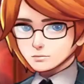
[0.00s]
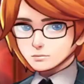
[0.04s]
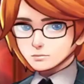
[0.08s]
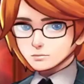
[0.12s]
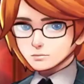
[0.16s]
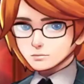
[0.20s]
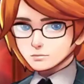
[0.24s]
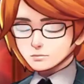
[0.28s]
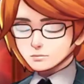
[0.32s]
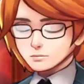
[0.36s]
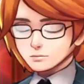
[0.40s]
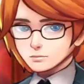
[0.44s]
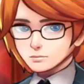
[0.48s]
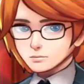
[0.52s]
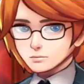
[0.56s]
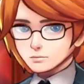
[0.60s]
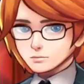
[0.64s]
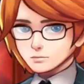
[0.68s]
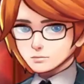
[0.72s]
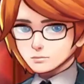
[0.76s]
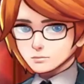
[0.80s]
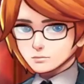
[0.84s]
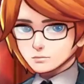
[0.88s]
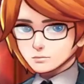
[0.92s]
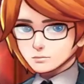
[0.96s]

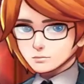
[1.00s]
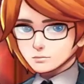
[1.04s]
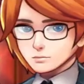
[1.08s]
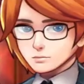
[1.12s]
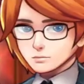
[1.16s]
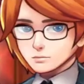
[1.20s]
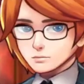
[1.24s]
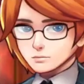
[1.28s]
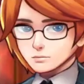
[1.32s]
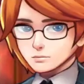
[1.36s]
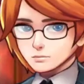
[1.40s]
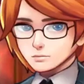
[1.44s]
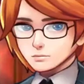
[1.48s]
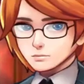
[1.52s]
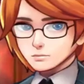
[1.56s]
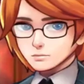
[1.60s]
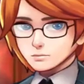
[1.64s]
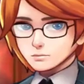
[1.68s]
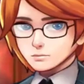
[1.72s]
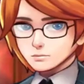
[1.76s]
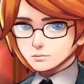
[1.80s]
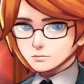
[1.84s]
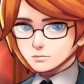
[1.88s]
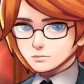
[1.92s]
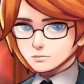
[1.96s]

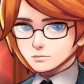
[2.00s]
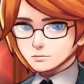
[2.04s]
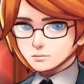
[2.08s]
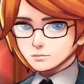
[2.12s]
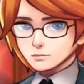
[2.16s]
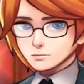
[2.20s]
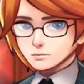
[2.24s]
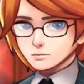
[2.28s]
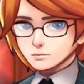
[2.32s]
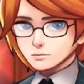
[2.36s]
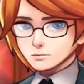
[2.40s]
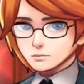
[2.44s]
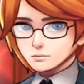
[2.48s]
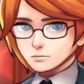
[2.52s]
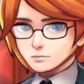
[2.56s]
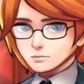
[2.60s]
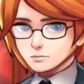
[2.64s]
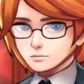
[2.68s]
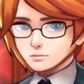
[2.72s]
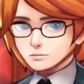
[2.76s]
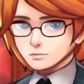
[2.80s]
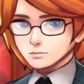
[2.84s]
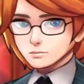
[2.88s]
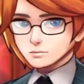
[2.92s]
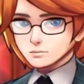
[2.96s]

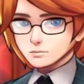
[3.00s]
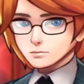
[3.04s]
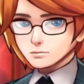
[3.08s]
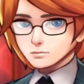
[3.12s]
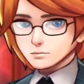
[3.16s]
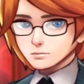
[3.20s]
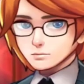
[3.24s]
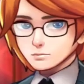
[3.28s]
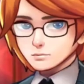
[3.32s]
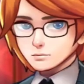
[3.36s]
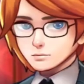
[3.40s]
This person isn't speaking.